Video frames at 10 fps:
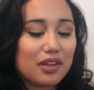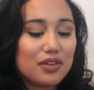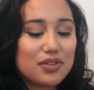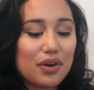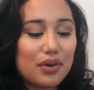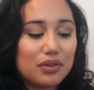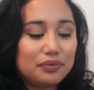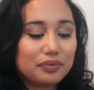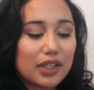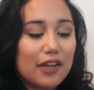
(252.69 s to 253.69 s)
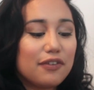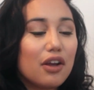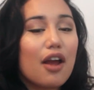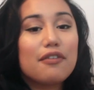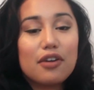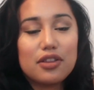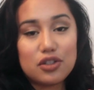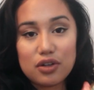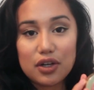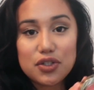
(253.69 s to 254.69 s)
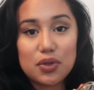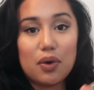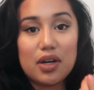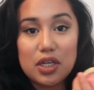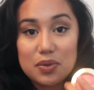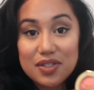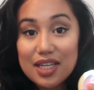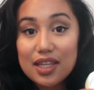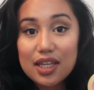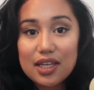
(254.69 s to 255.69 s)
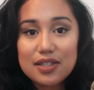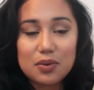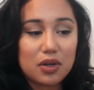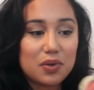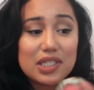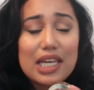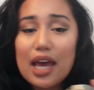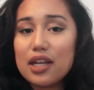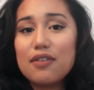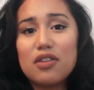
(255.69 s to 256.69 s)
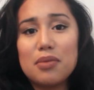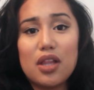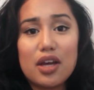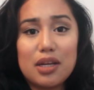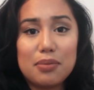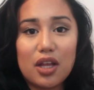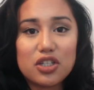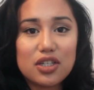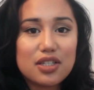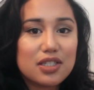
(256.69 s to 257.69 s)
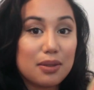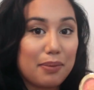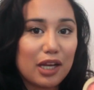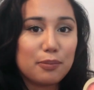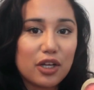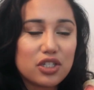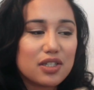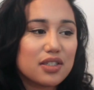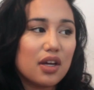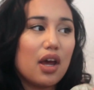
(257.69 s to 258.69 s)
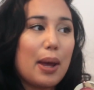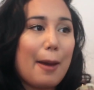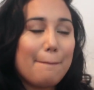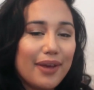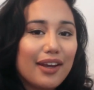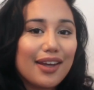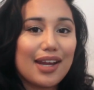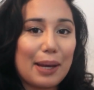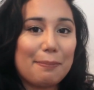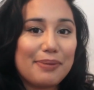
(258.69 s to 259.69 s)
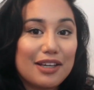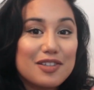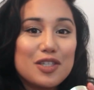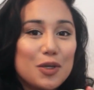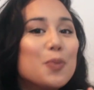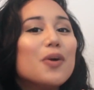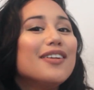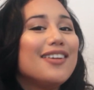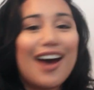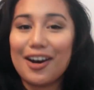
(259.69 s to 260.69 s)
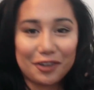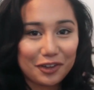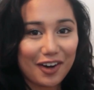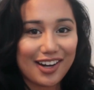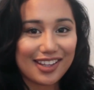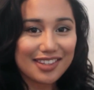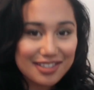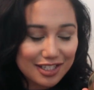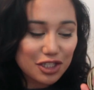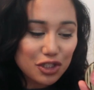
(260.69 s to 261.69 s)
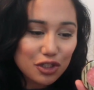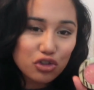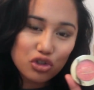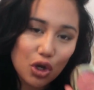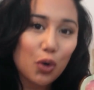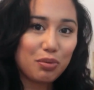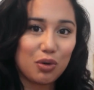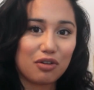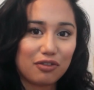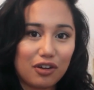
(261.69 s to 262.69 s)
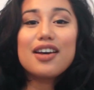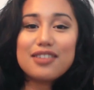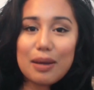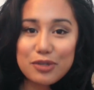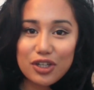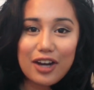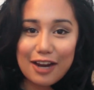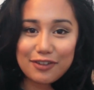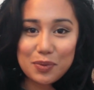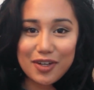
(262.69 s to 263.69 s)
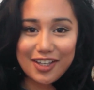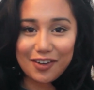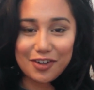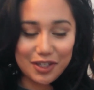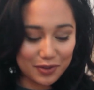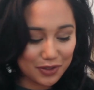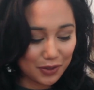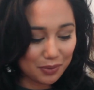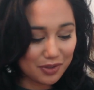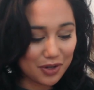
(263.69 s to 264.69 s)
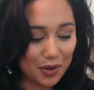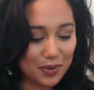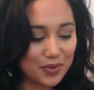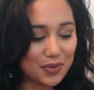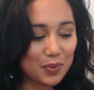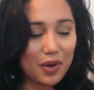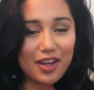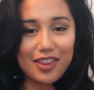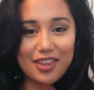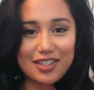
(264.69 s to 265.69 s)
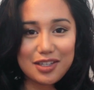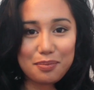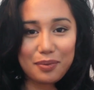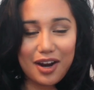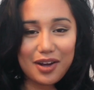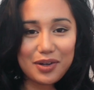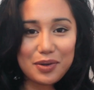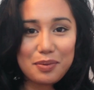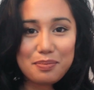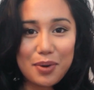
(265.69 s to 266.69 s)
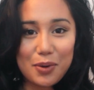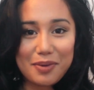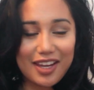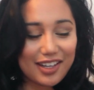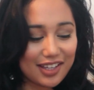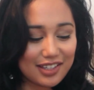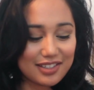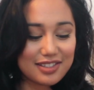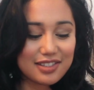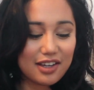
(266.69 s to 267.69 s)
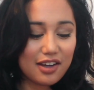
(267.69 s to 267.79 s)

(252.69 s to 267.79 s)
So if you're ever in the drugstore and you see this or you see any of the Milani blushes, the baked blushes, pick it up because you will not regret it. This is so beautiful. I'm sure everyone here on YouTube knows what the Dipbrow Pomade is,